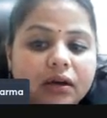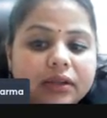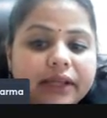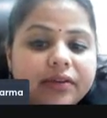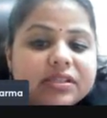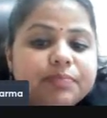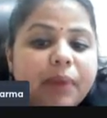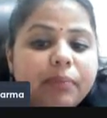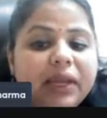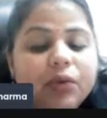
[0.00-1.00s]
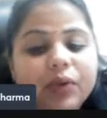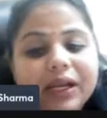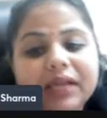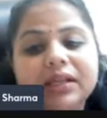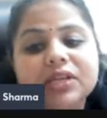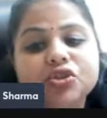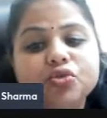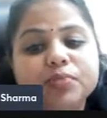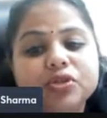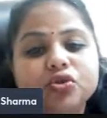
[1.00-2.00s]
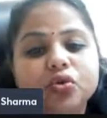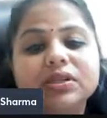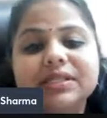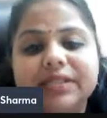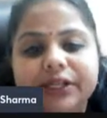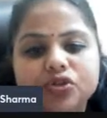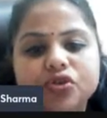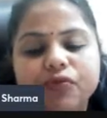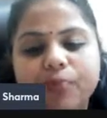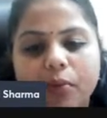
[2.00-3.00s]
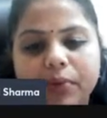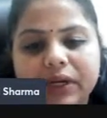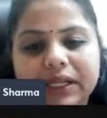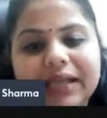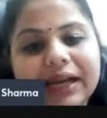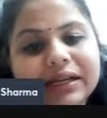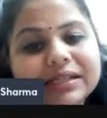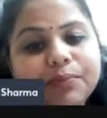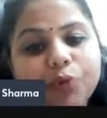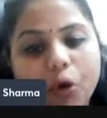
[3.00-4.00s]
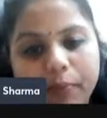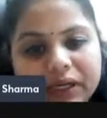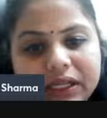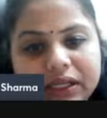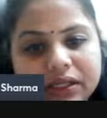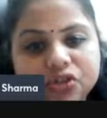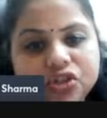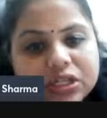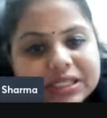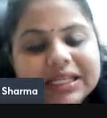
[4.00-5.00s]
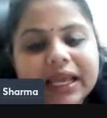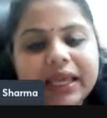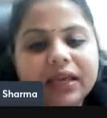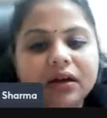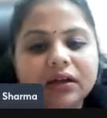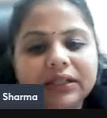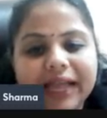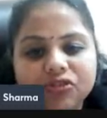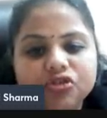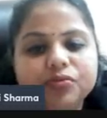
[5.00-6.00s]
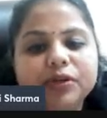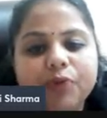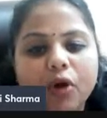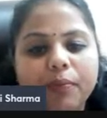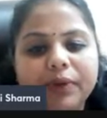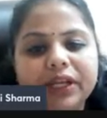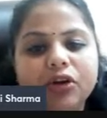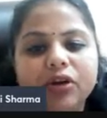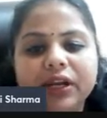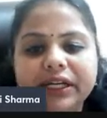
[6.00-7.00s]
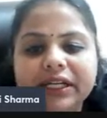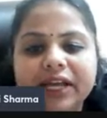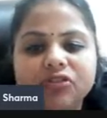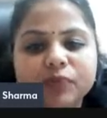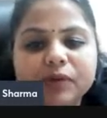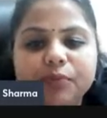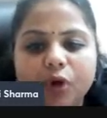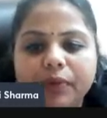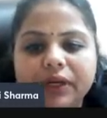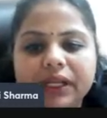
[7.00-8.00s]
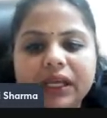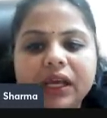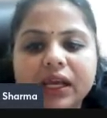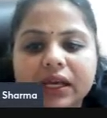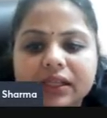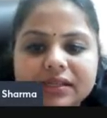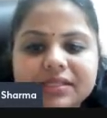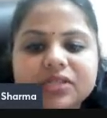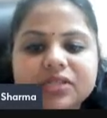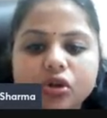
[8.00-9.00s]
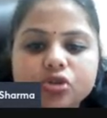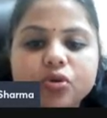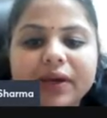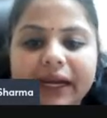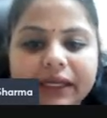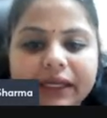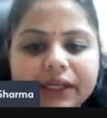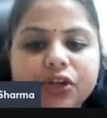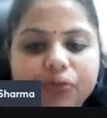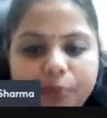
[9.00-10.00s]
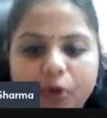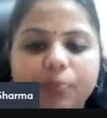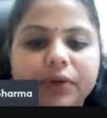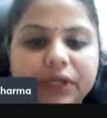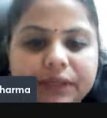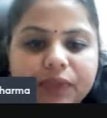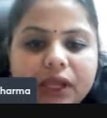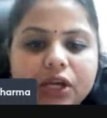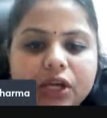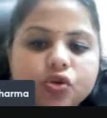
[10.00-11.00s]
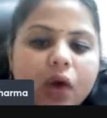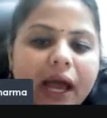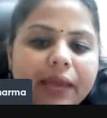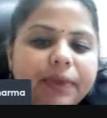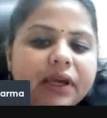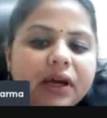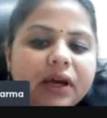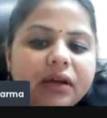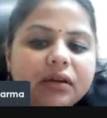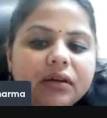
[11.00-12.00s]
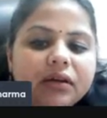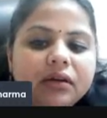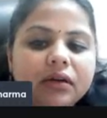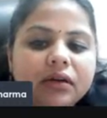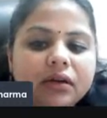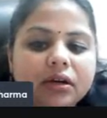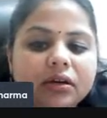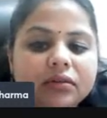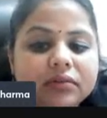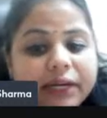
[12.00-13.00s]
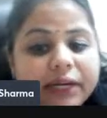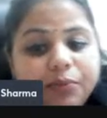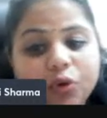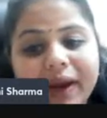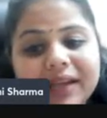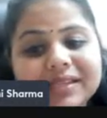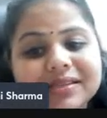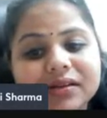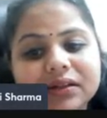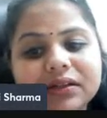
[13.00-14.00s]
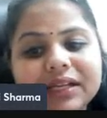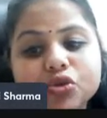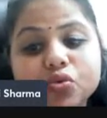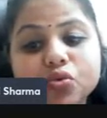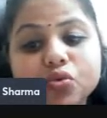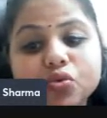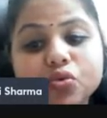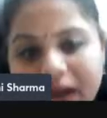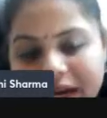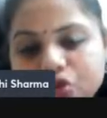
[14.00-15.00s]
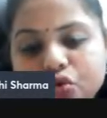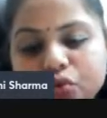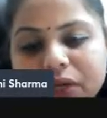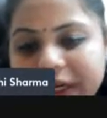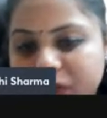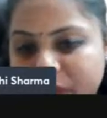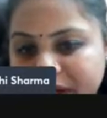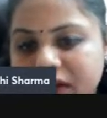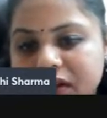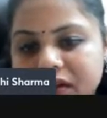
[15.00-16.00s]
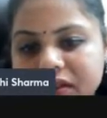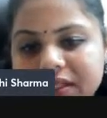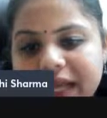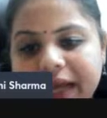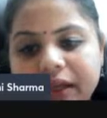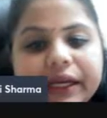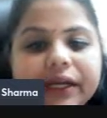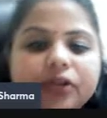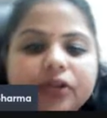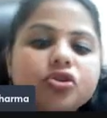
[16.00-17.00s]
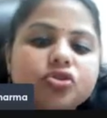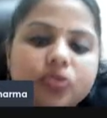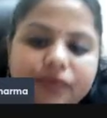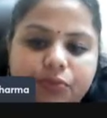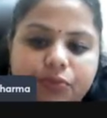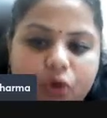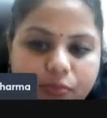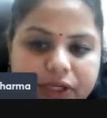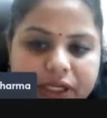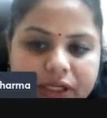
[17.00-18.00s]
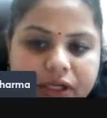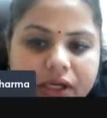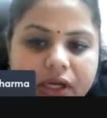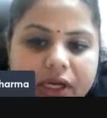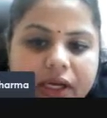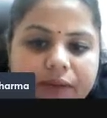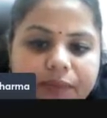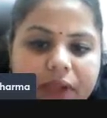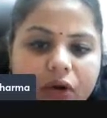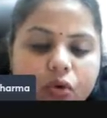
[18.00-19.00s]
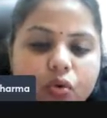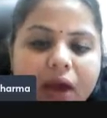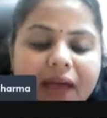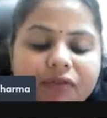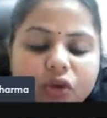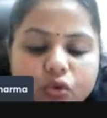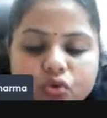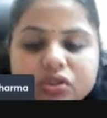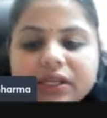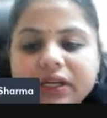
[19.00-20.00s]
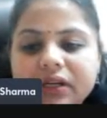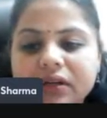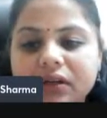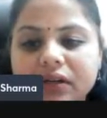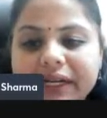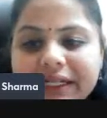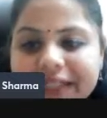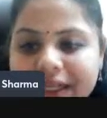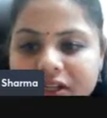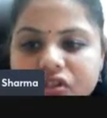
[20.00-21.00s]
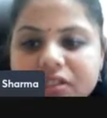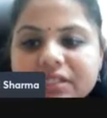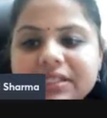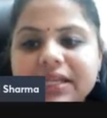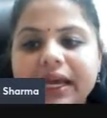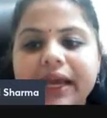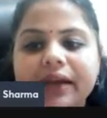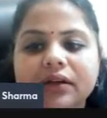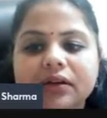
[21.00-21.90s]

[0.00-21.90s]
there is a public willingness to bestow the status of property. That is a property, just like a tangible property or an intangible property. This is also a category of property. So IPR, it provides certain exclusive rights to the inventors and creators of that property, who have used their intelligence and